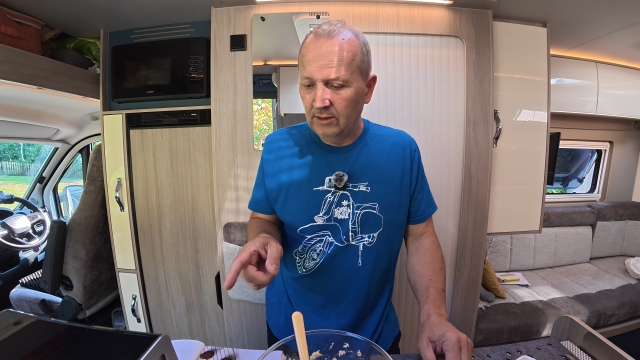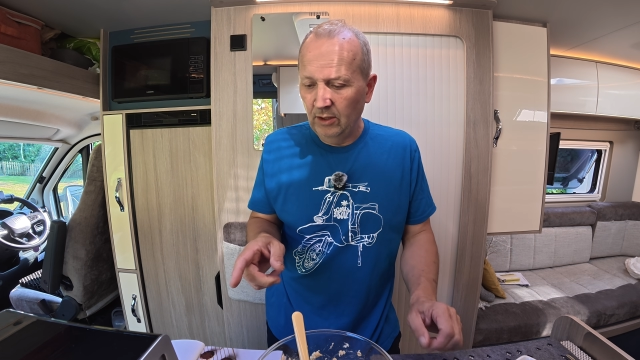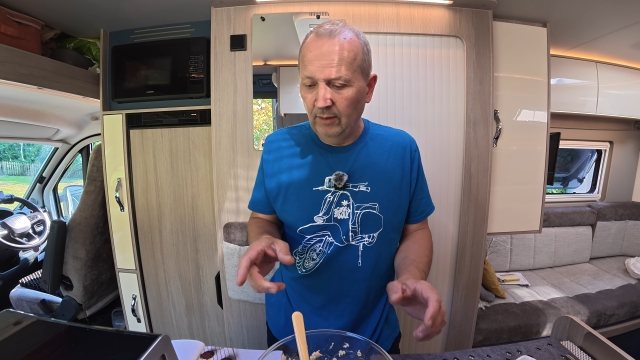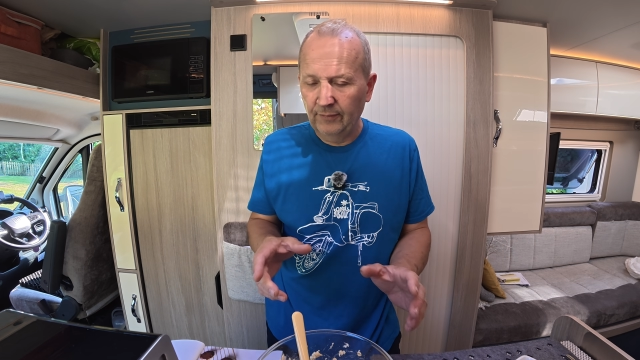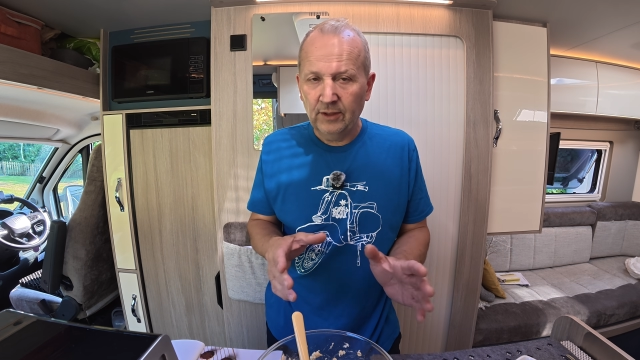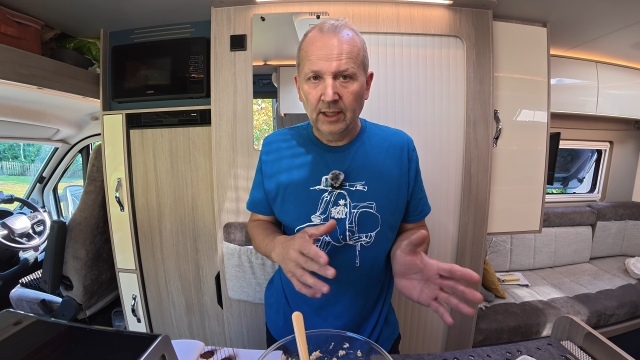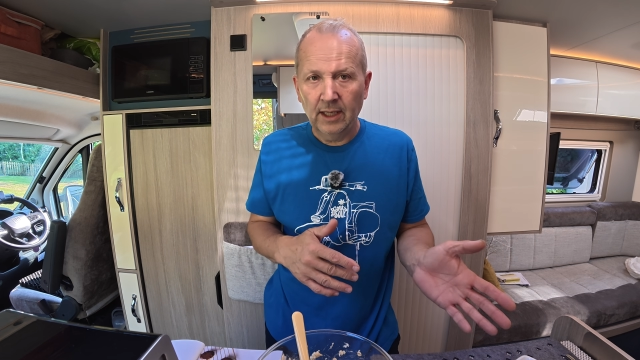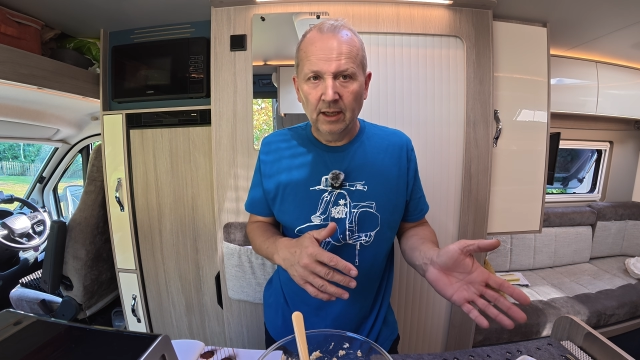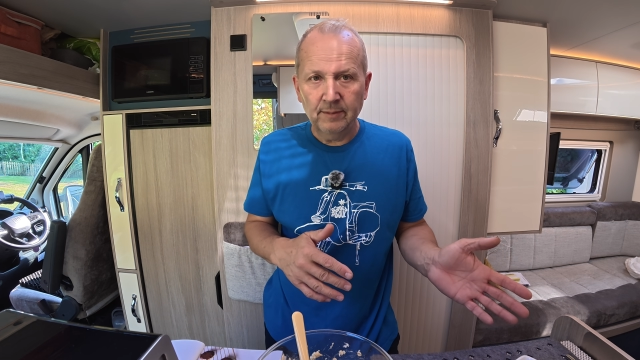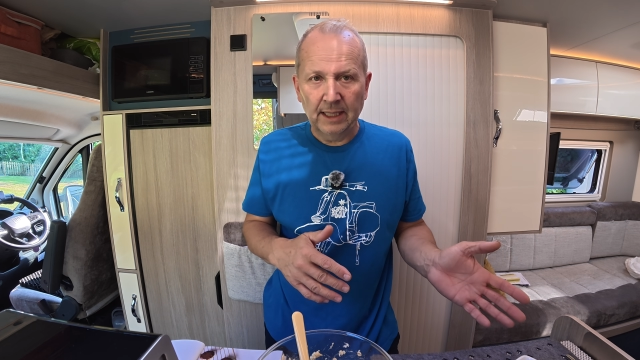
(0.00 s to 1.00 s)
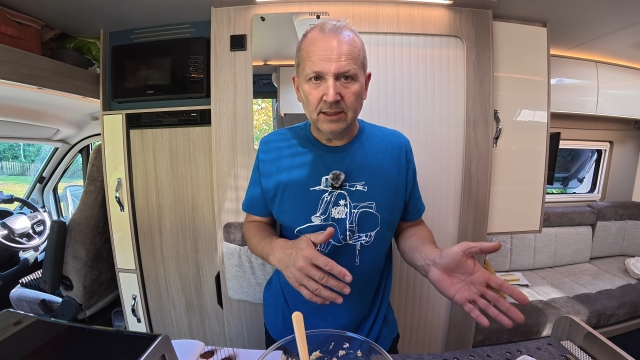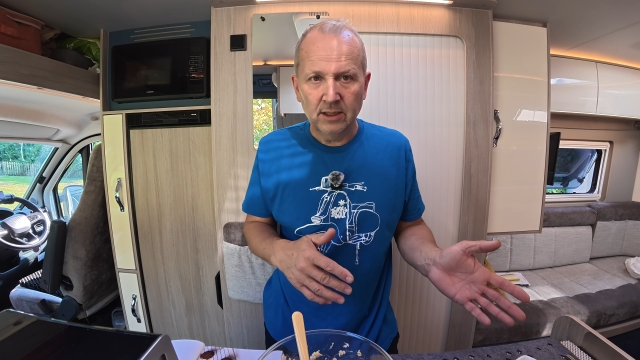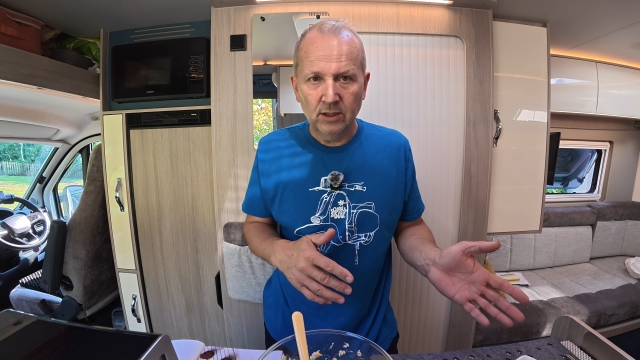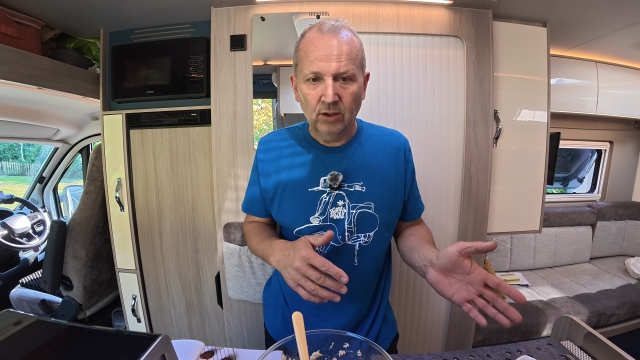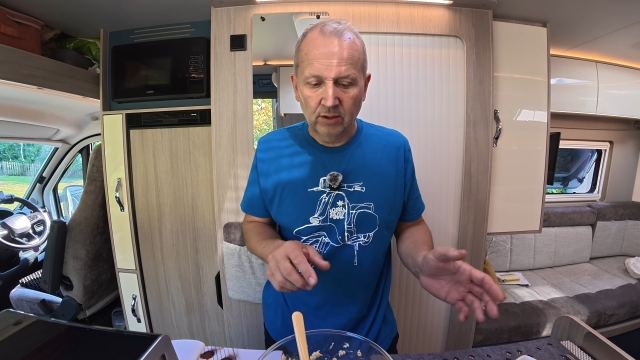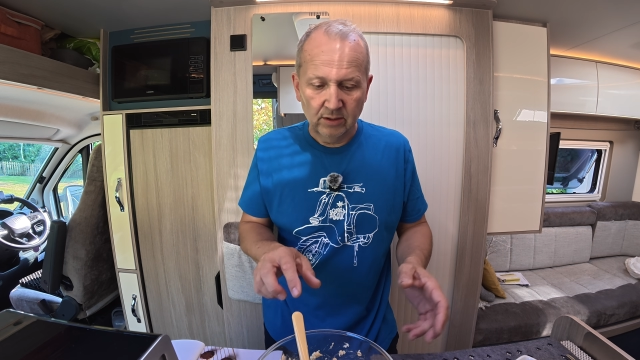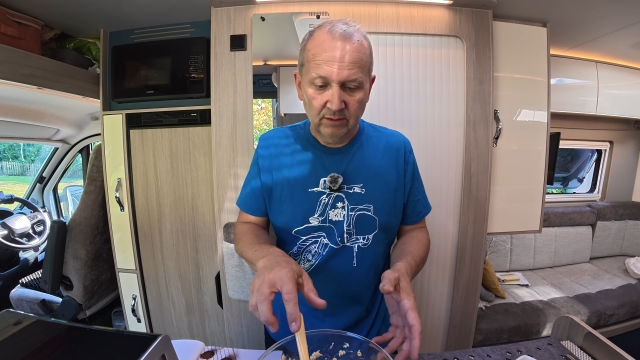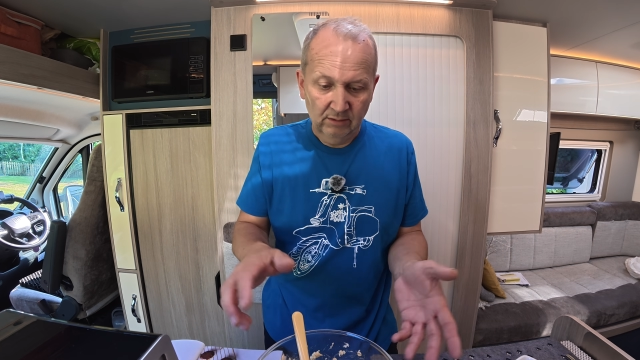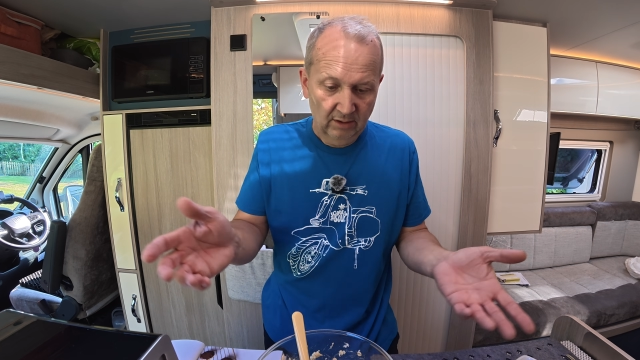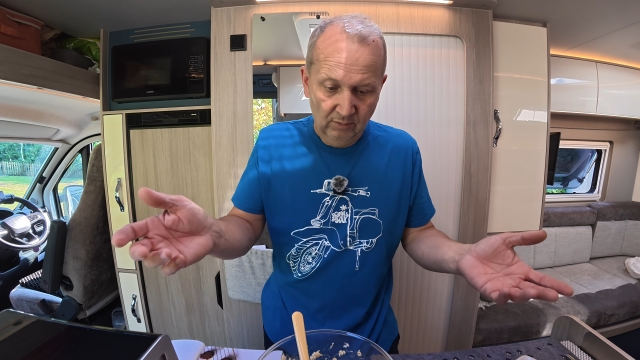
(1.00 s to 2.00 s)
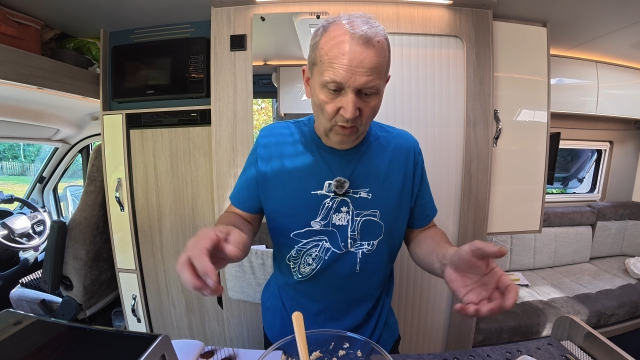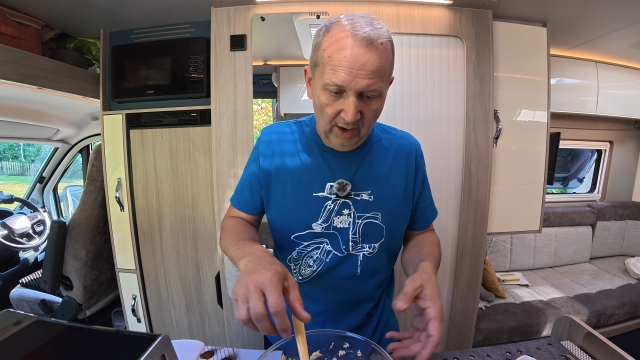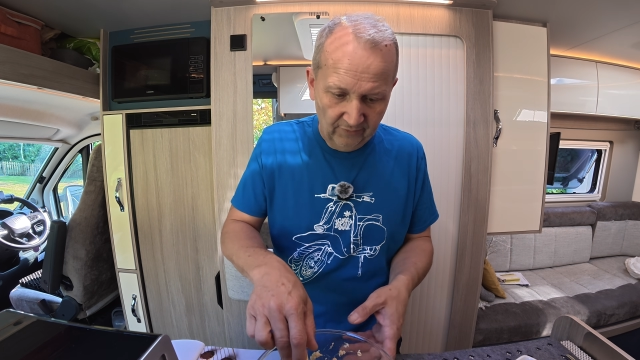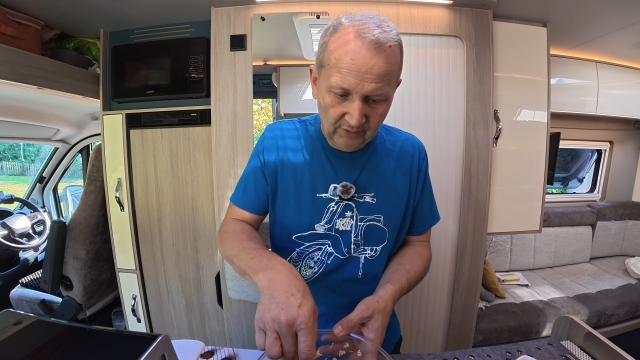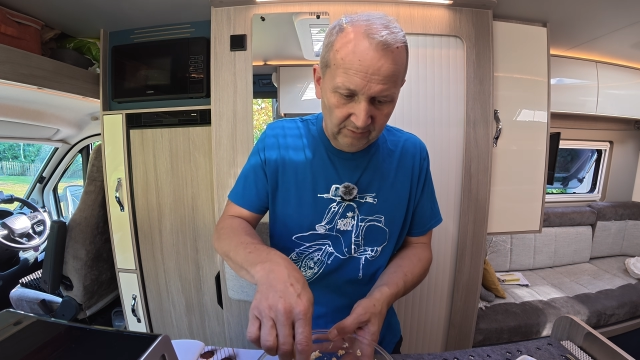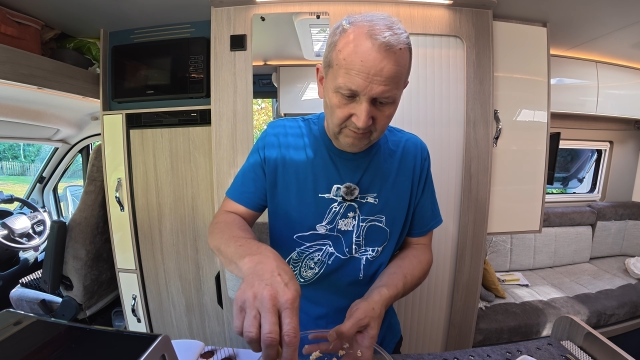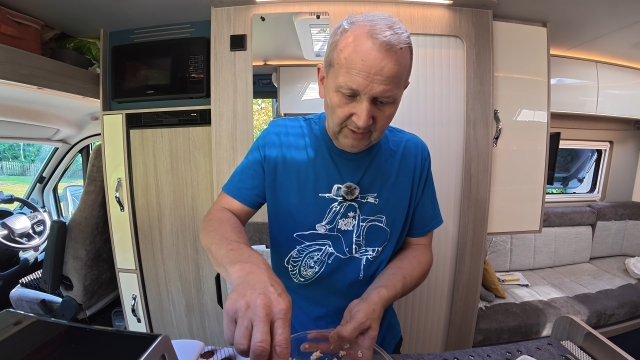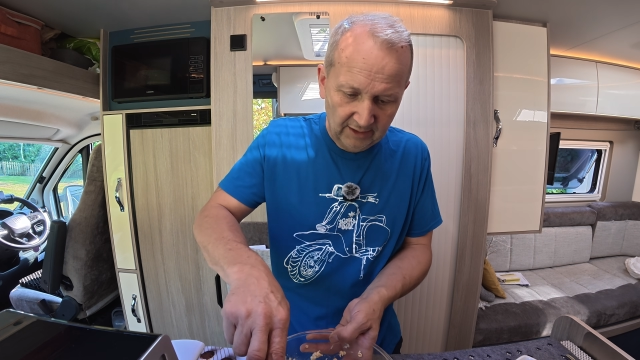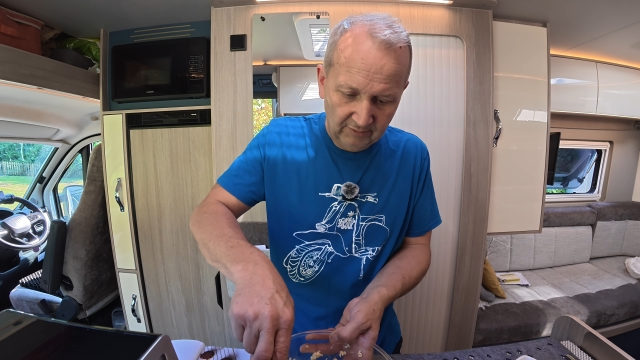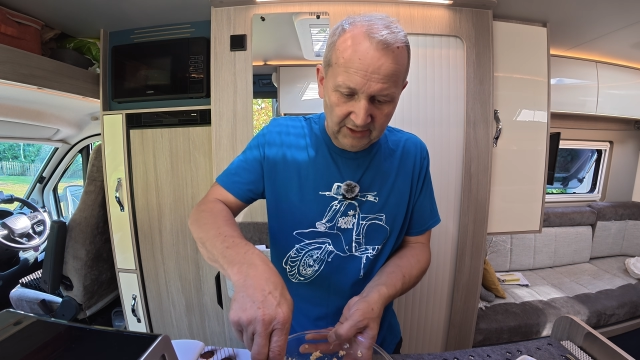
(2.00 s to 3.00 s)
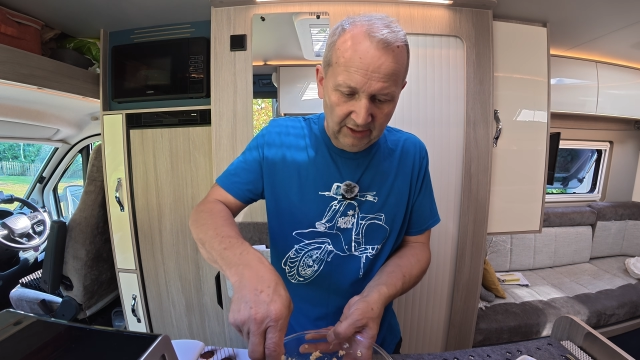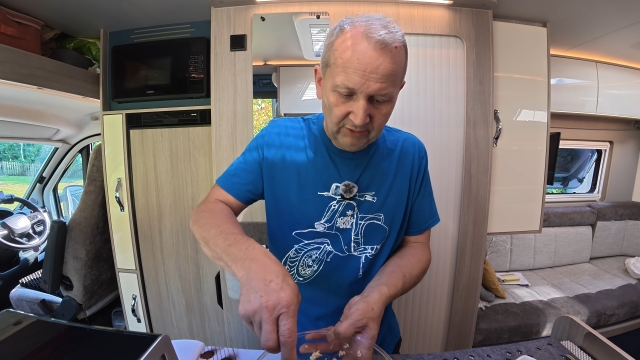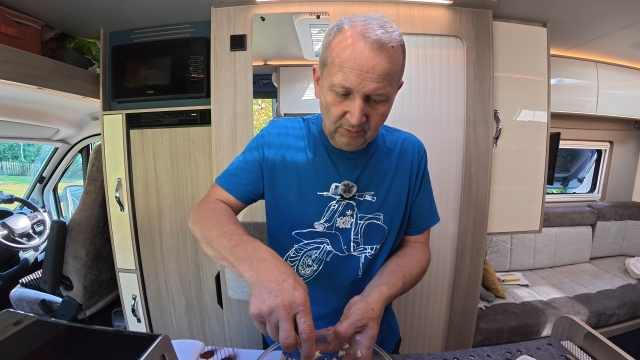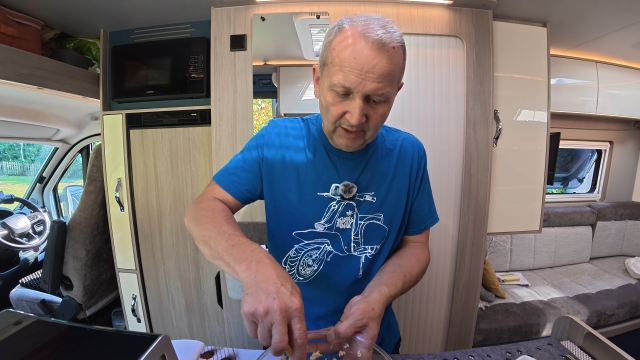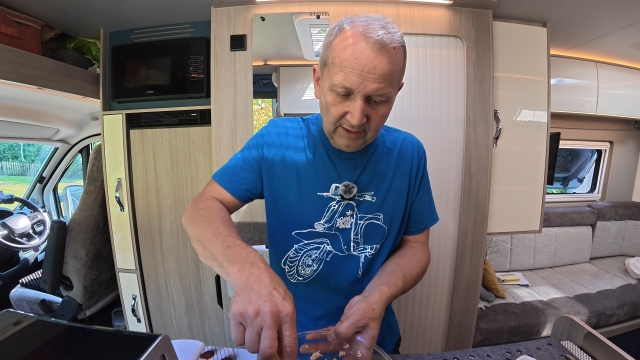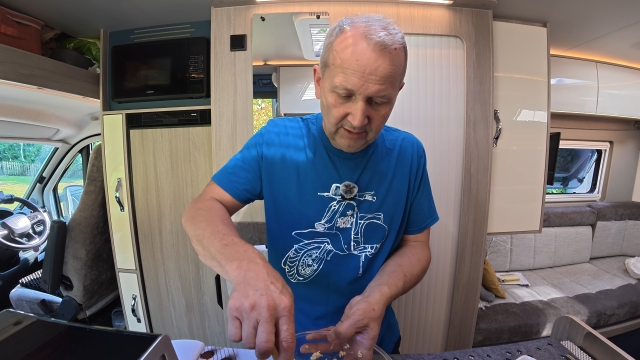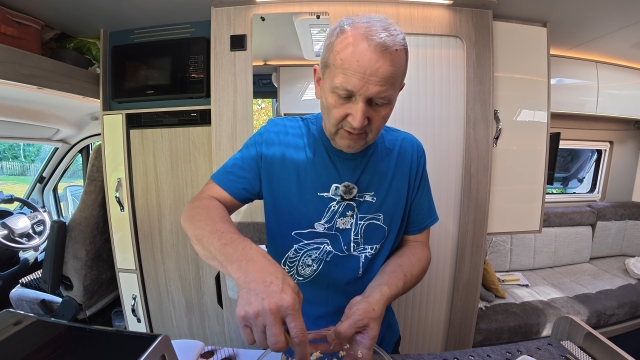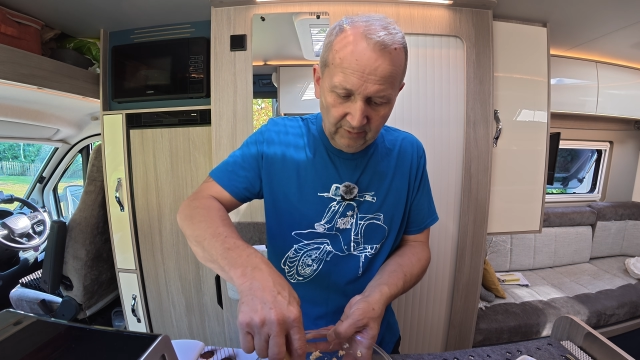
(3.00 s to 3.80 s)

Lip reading: You have to then go back to the doctor at whatever, they don't tell you when.